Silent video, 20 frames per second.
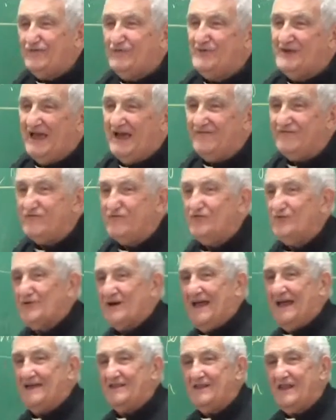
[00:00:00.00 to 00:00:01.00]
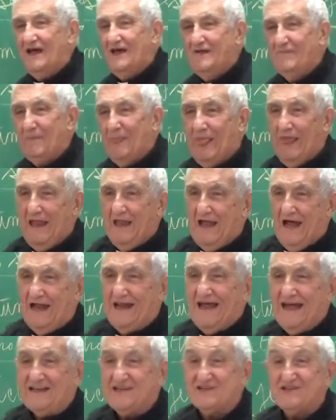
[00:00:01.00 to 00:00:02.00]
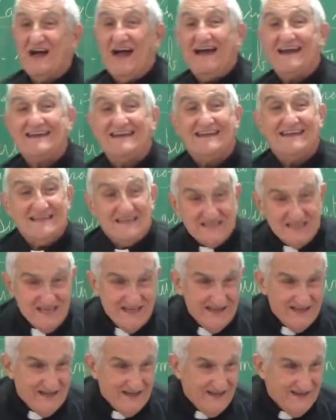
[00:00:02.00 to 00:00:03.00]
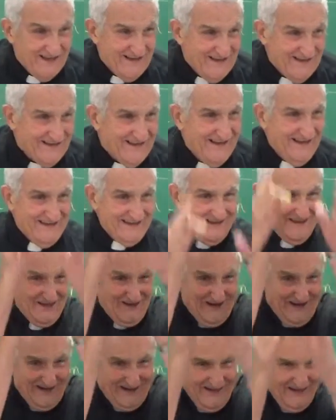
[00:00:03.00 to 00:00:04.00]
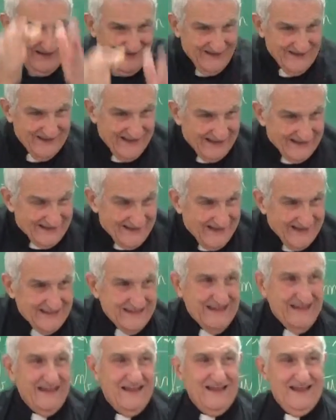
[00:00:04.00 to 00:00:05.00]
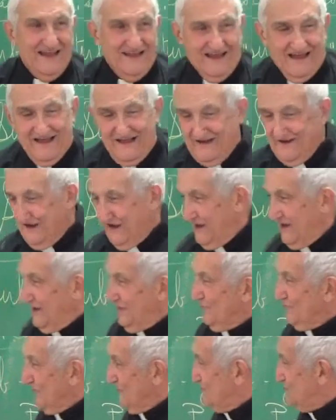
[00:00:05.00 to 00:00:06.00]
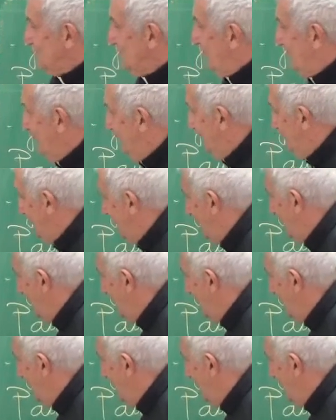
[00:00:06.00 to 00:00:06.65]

we have to write like Chinese, they write like that, we should put